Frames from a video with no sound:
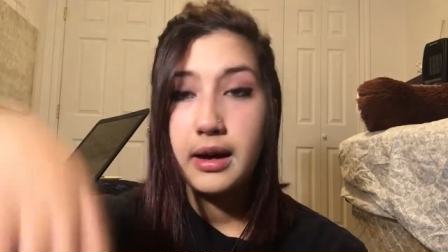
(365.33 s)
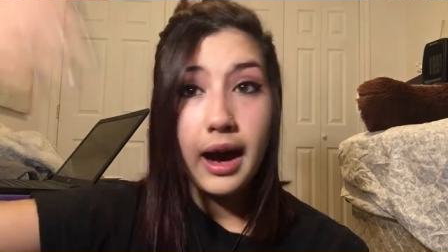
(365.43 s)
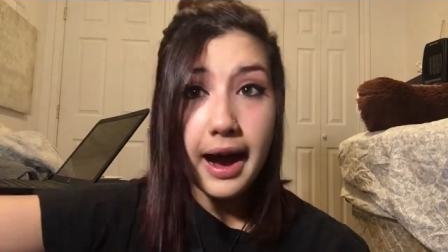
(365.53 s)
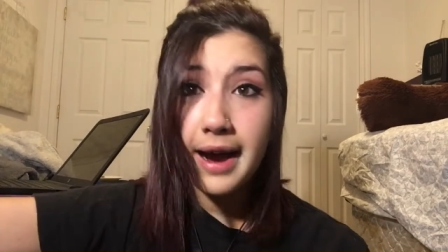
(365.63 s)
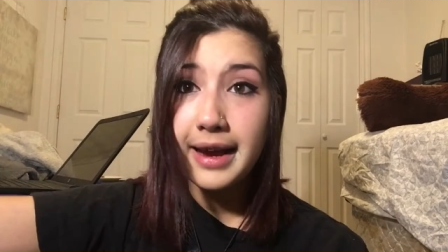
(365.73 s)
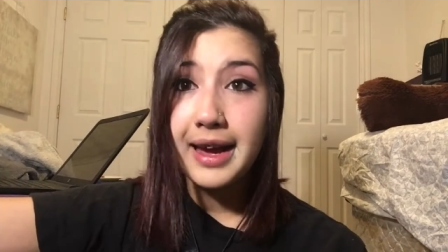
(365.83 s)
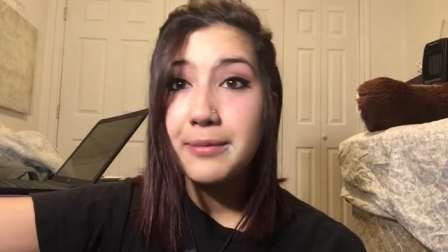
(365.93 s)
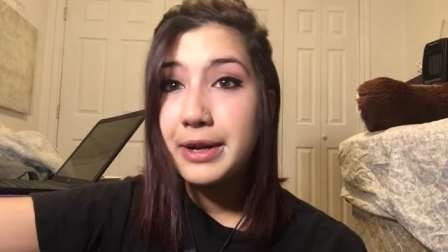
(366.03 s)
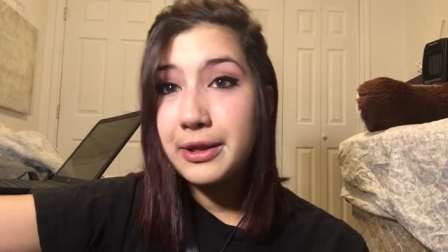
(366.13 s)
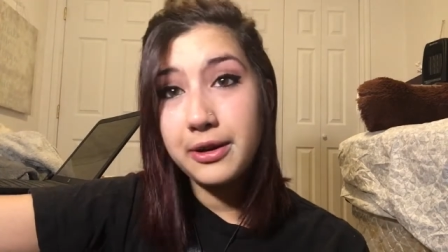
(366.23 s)
I
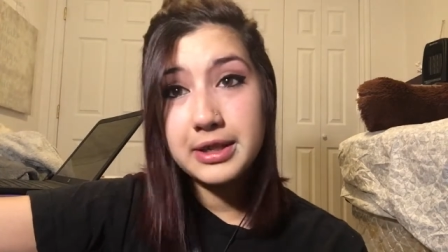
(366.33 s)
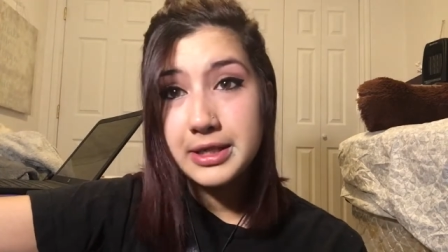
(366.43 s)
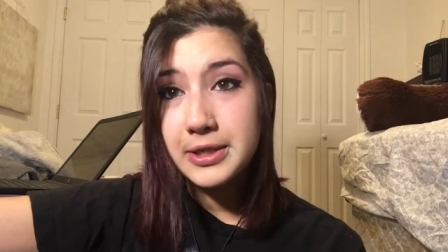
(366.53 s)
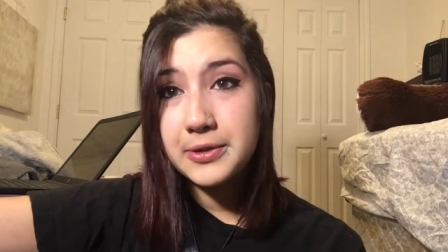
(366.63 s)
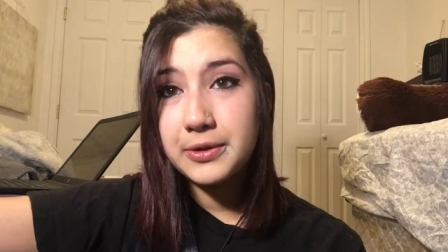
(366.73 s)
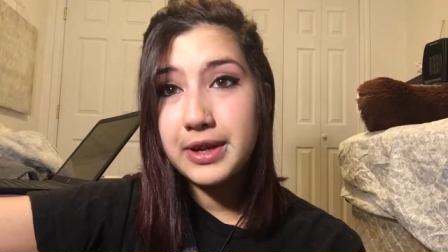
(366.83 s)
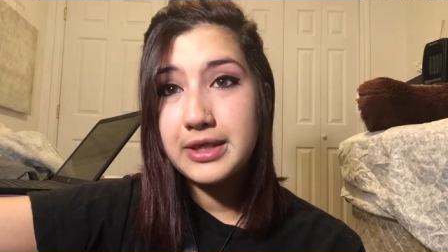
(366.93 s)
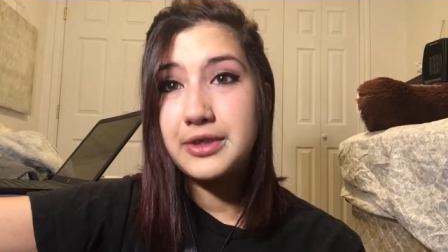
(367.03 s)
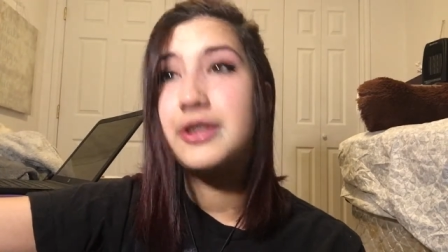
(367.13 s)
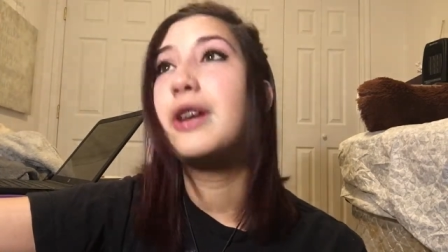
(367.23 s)
am in a long distance
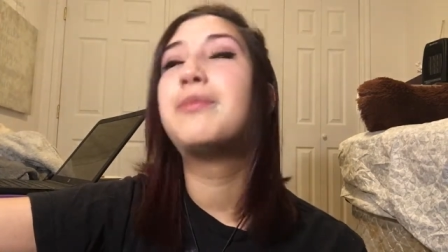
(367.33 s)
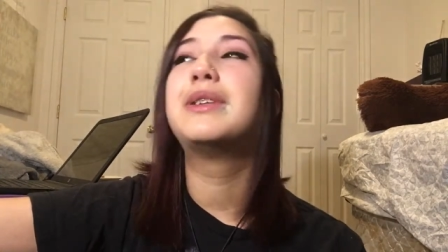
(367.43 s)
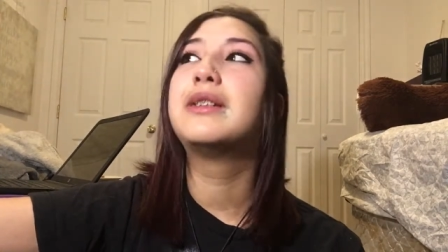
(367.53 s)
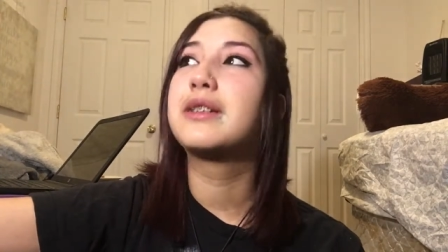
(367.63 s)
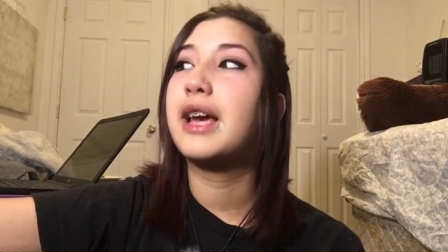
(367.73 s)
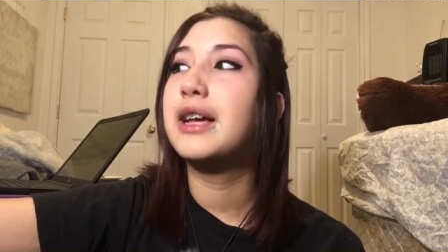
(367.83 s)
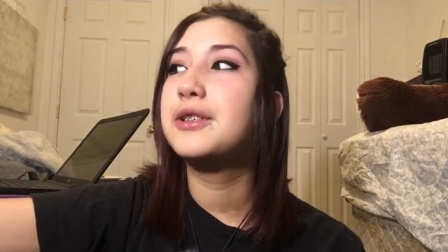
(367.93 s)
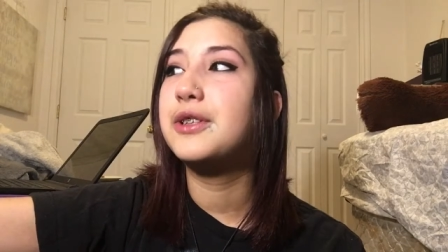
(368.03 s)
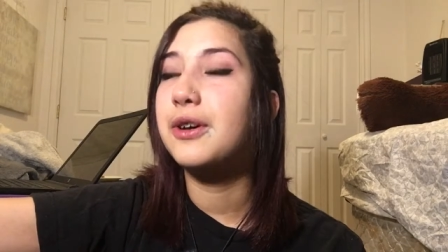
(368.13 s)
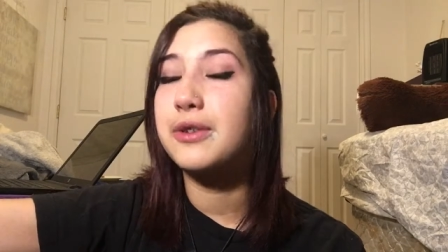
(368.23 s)
relationship, and in
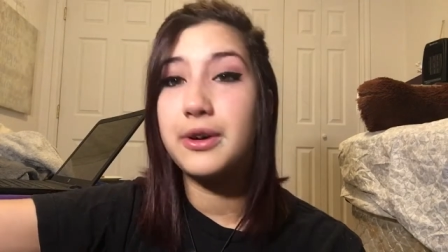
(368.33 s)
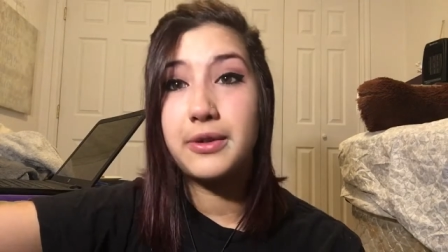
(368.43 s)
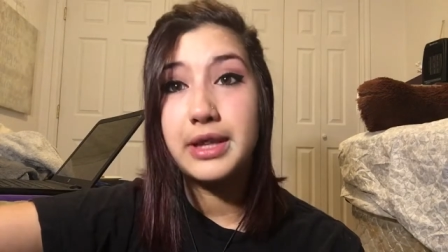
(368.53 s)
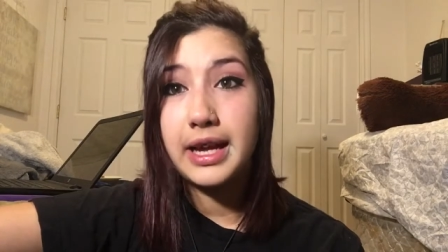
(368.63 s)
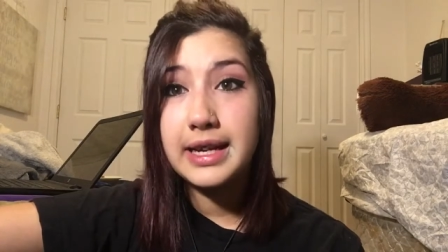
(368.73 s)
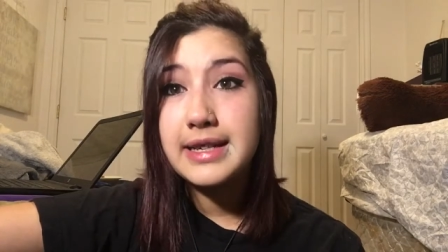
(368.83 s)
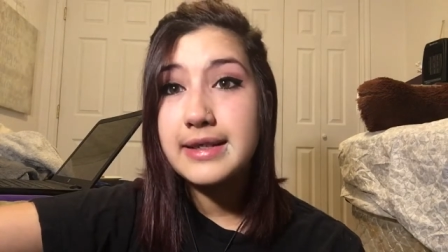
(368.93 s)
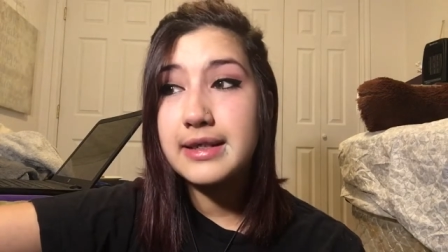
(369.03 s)
case you don't know what that is,